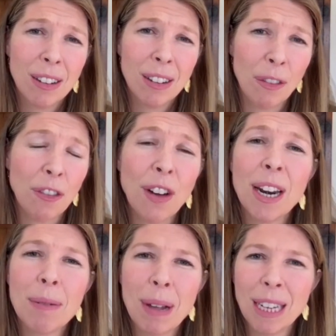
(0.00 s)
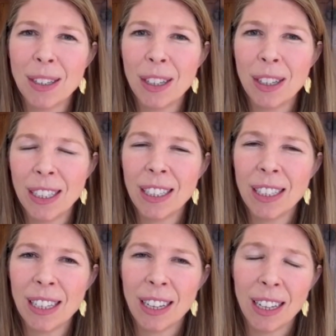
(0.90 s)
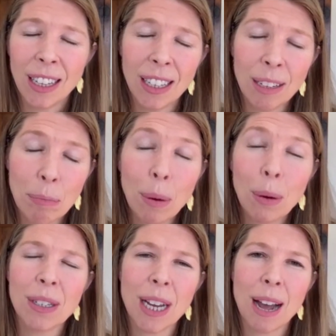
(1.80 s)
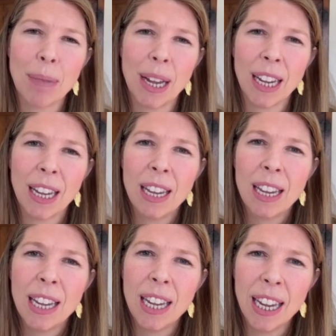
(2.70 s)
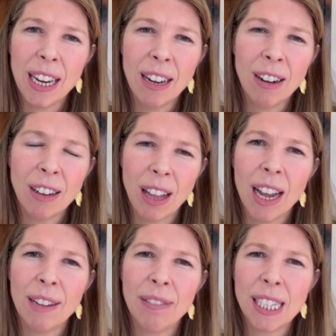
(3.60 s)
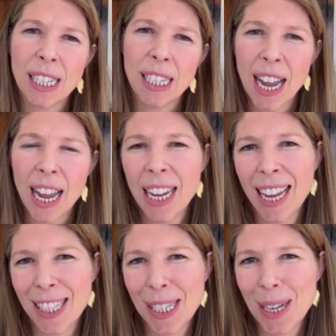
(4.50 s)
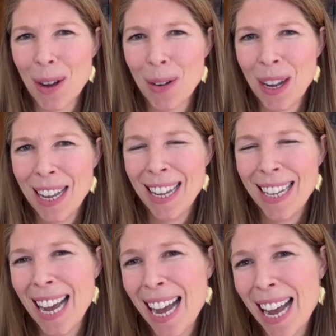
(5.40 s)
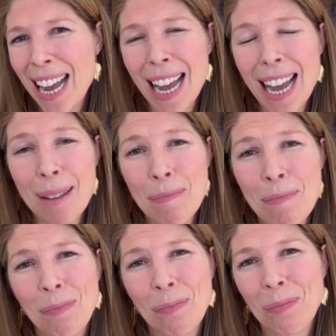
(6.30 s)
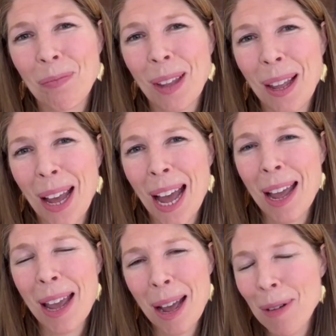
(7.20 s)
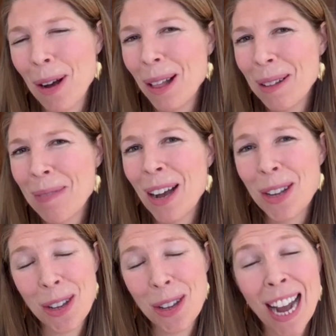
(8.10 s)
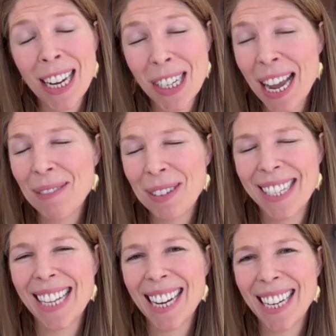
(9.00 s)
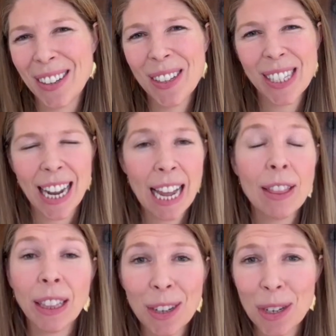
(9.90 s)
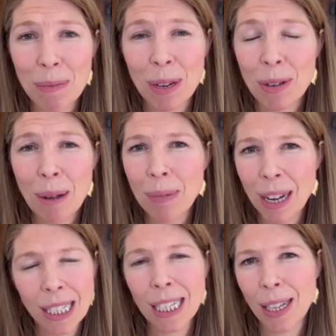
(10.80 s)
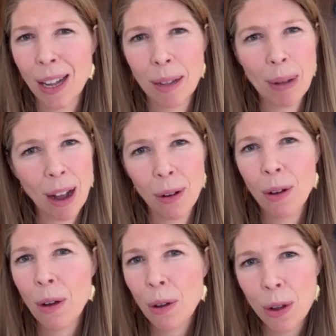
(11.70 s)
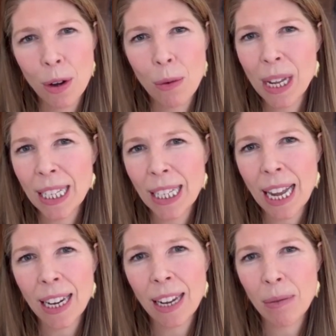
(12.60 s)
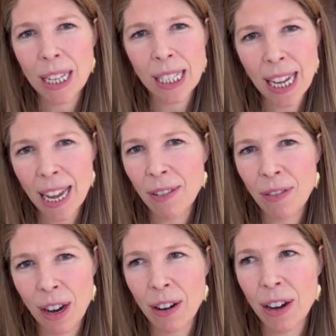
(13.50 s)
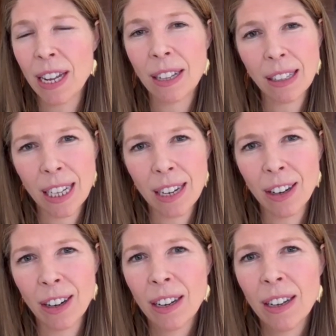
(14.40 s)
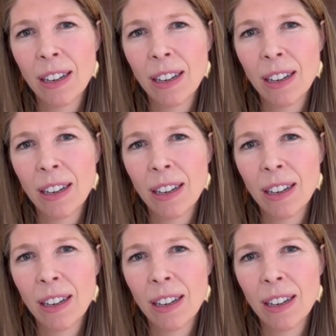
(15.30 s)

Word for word: a fundamental uh, important topic in our lives today and so yeah I, i'm I, i'm all about you actually have to set goals and, and the leadership at dropbox is all about you know we set we set very clear